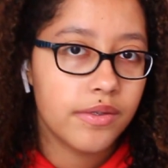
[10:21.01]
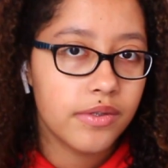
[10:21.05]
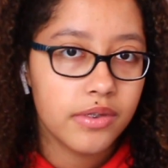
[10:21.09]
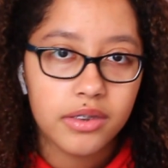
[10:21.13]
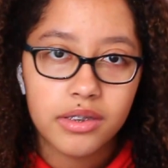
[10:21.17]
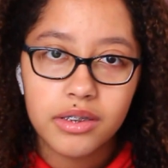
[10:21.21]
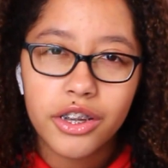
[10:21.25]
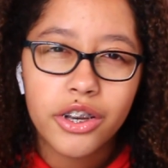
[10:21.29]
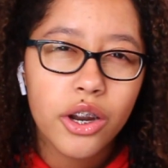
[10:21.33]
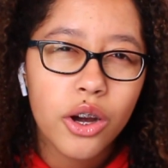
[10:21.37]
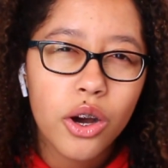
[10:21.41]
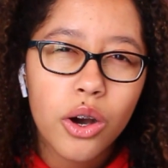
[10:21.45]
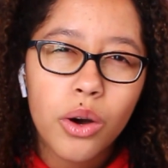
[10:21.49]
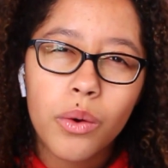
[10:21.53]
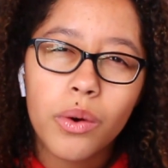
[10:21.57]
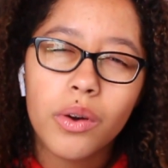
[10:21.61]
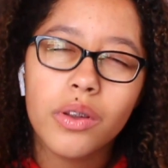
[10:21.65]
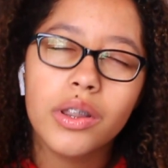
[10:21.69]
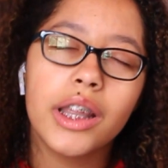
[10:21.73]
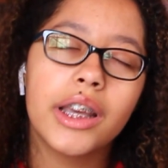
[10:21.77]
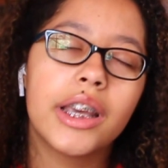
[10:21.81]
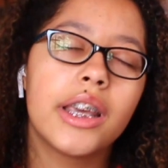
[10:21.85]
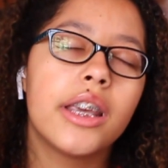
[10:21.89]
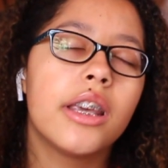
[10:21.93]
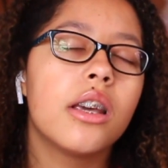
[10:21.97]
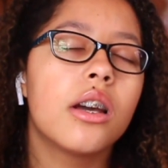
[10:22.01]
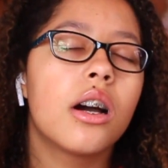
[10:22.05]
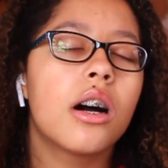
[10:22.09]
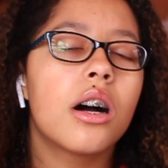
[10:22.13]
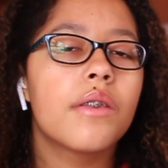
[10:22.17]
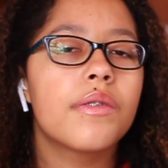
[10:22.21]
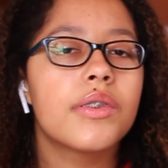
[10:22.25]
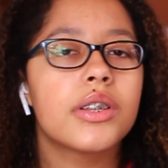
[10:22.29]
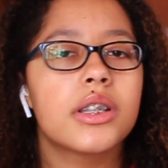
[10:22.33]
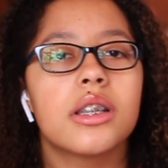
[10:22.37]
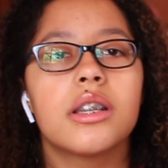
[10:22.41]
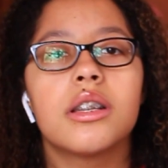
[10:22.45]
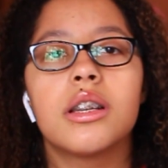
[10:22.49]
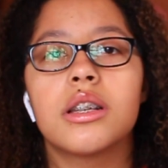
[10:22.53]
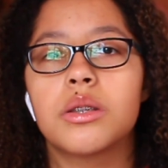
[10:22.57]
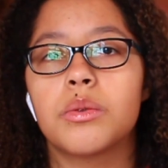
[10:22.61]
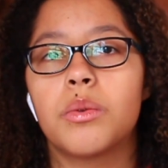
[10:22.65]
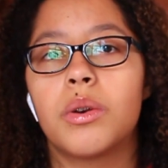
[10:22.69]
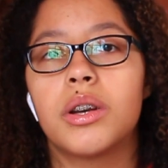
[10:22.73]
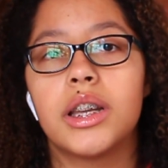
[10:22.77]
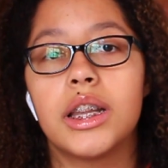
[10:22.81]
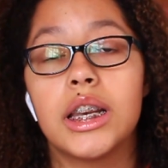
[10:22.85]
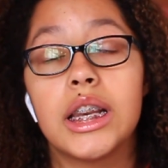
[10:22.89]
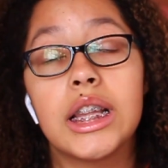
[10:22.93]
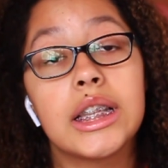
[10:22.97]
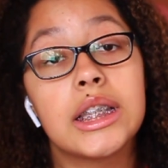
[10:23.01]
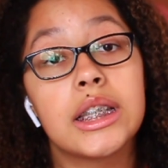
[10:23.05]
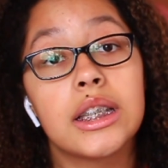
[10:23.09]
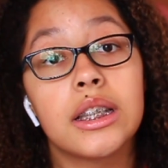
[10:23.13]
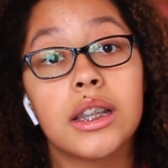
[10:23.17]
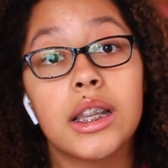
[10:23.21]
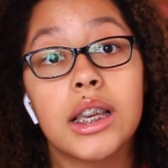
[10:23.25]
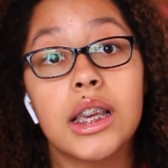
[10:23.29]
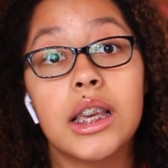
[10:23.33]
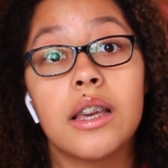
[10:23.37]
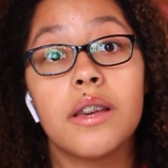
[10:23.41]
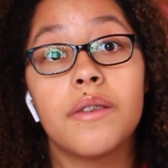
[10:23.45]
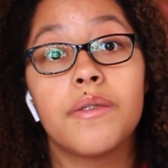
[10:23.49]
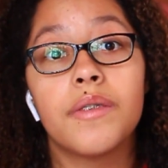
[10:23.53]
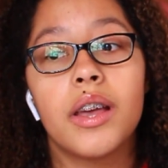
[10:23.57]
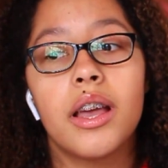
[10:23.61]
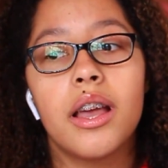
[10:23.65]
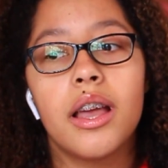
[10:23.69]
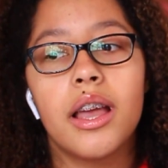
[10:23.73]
You know, like he obviously doesn't want Nini to leave,